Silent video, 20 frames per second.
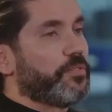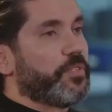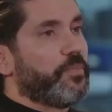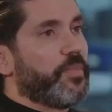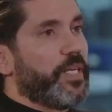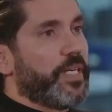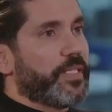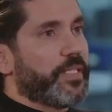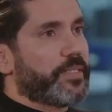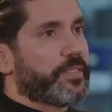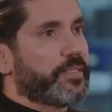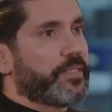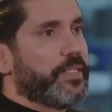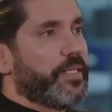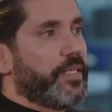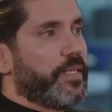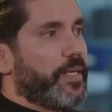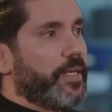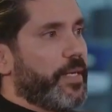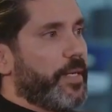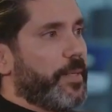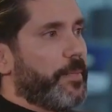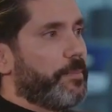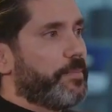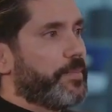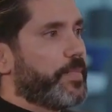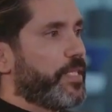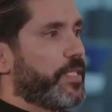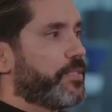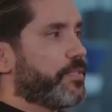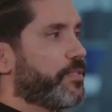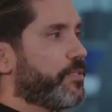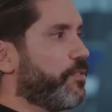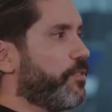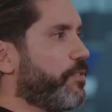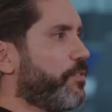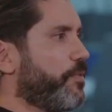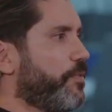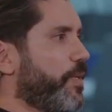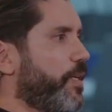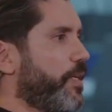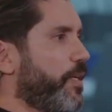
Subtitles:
the banks. That's true.